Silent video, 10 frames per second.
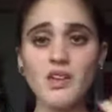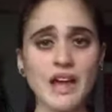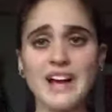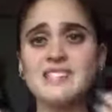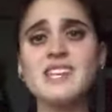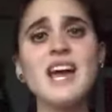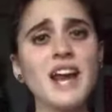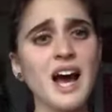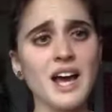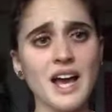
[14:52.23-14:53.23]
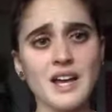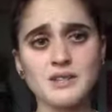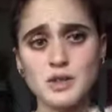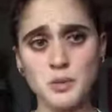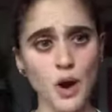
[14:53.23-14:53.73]
Like I said, I
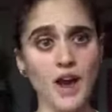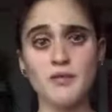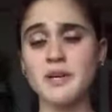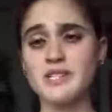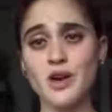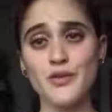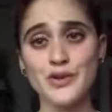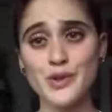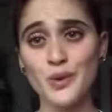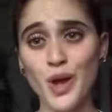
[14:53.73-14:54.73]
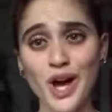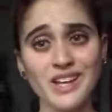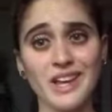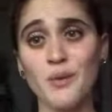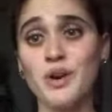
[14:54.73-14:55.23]
deprived myself for so
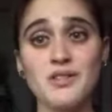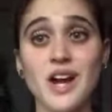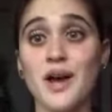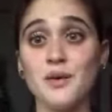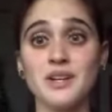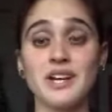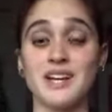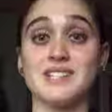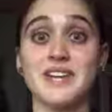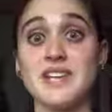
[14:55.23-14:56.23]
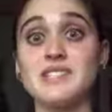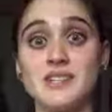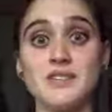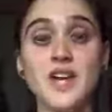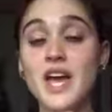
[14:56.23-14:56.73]
long that whenever I would get a
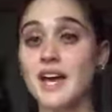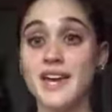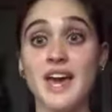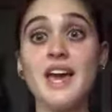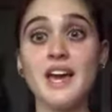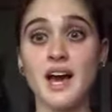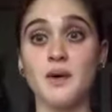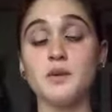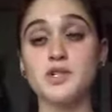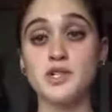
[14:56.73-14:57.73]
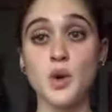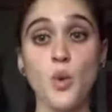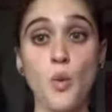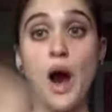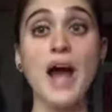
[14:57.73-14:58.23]
taste of cake, I would just
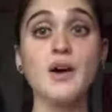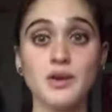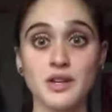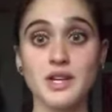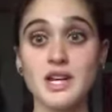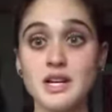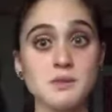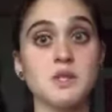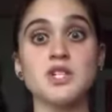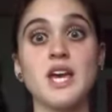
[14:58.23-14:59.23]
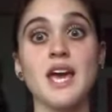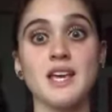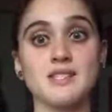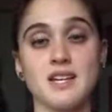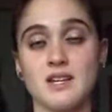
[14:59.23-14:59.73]
go wild and eat as much
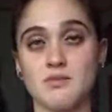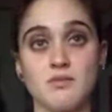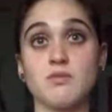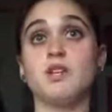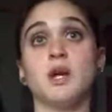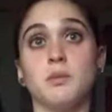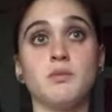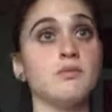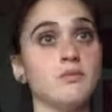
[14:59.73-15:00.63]
cake as I could, you know,